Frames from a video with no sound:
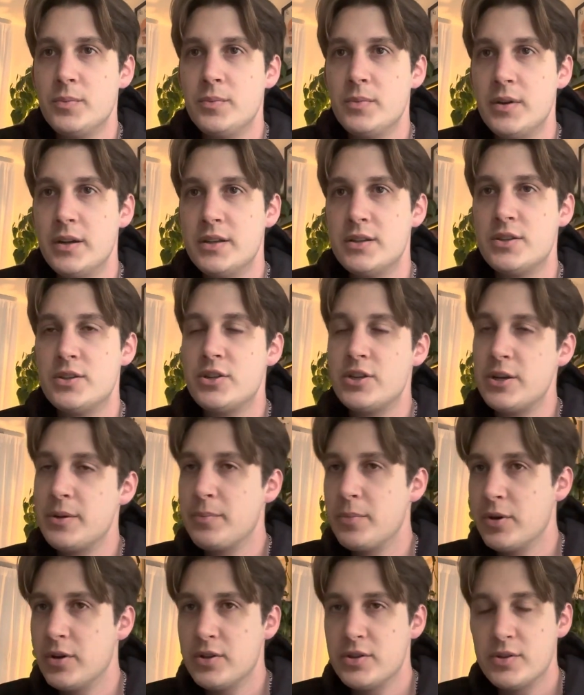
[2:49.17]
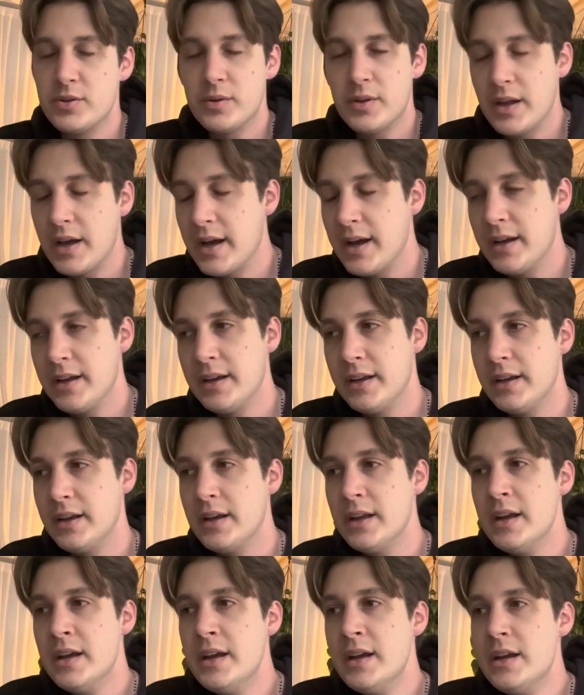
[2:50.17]
it's cheaper to do that, and
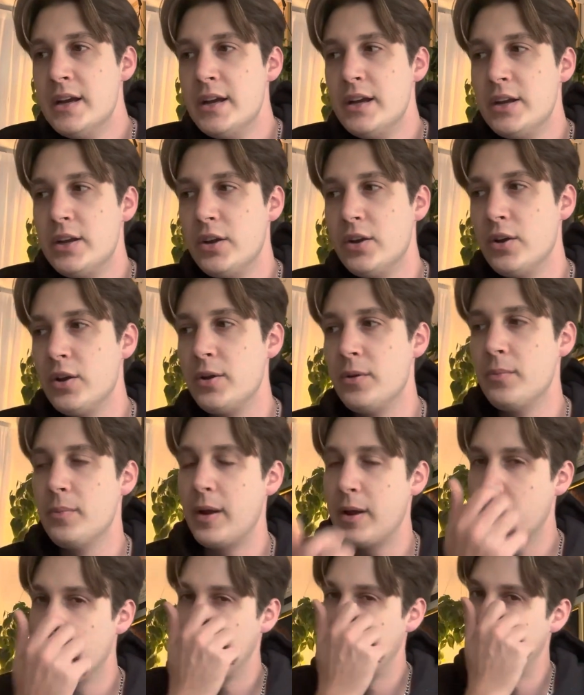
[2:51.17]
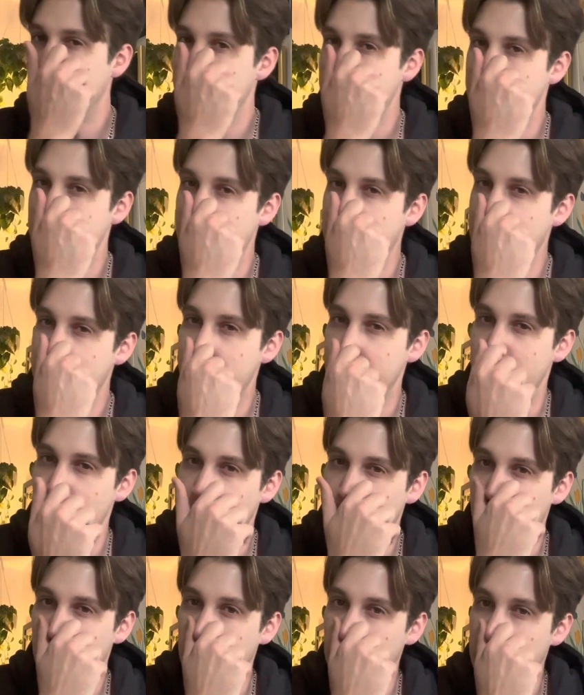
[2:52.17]
you may only have to pay
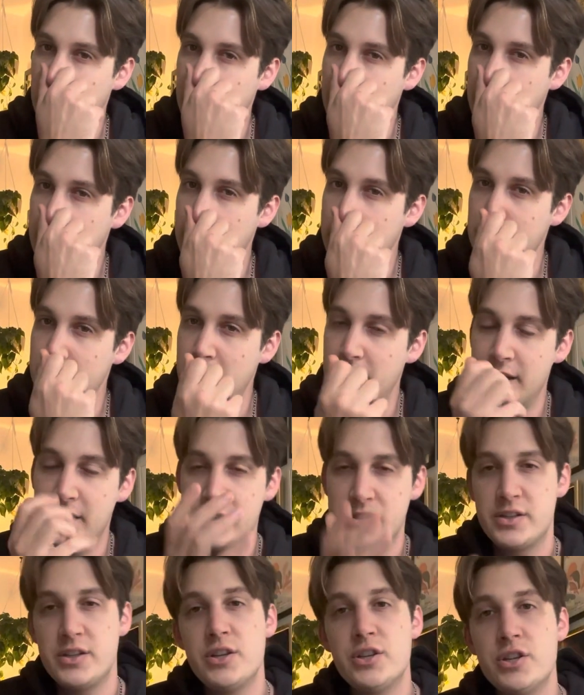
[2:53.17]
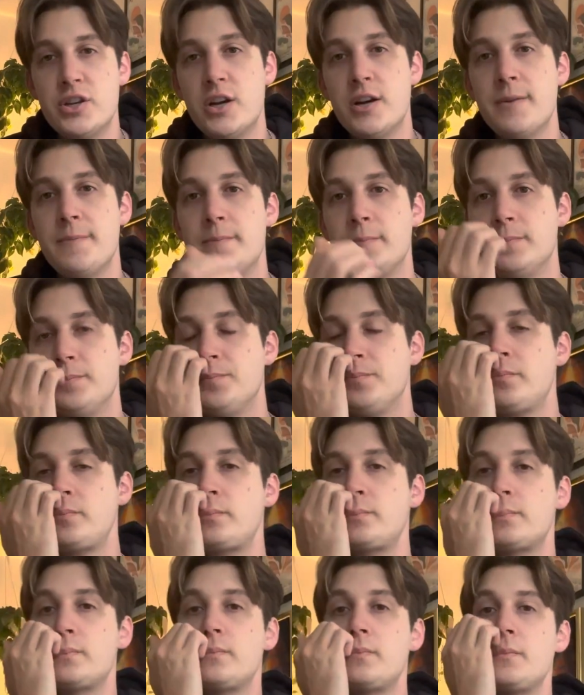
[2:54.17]
for anesthesia
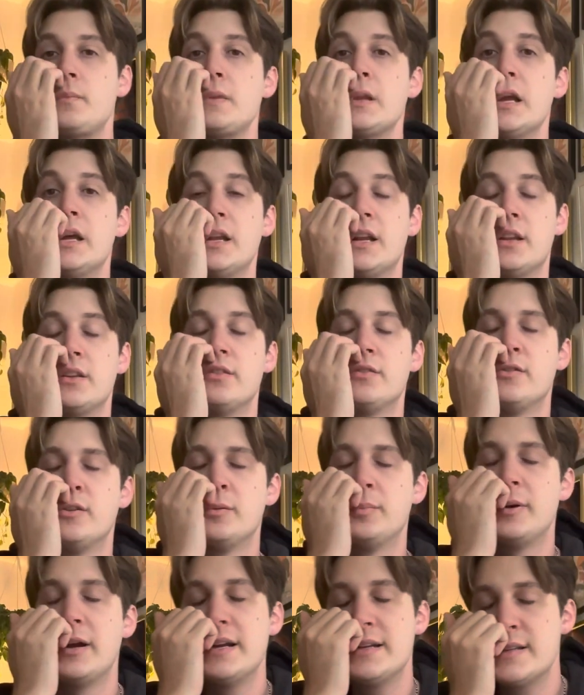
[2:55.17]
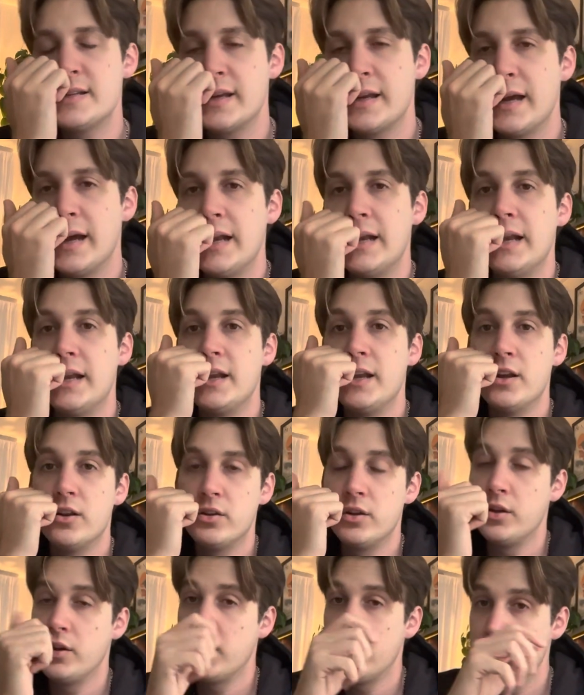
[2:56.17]
and not the full price again, and here in
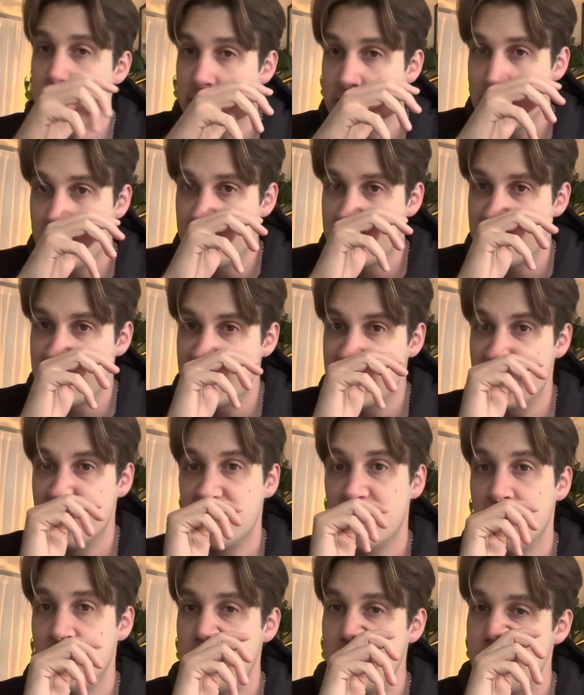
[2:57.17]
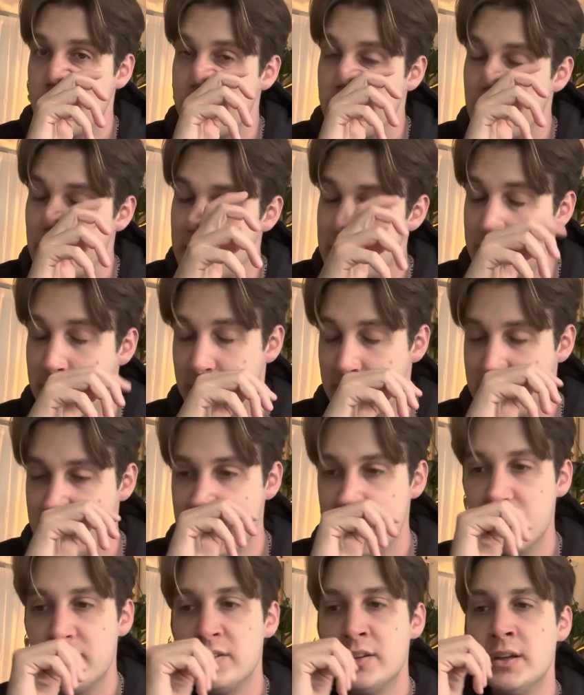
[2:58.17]
the United States it's very
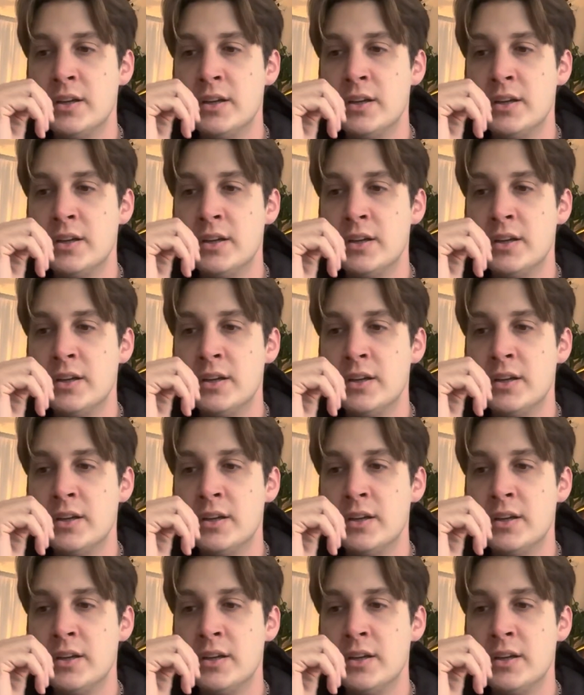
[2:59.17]
expensive.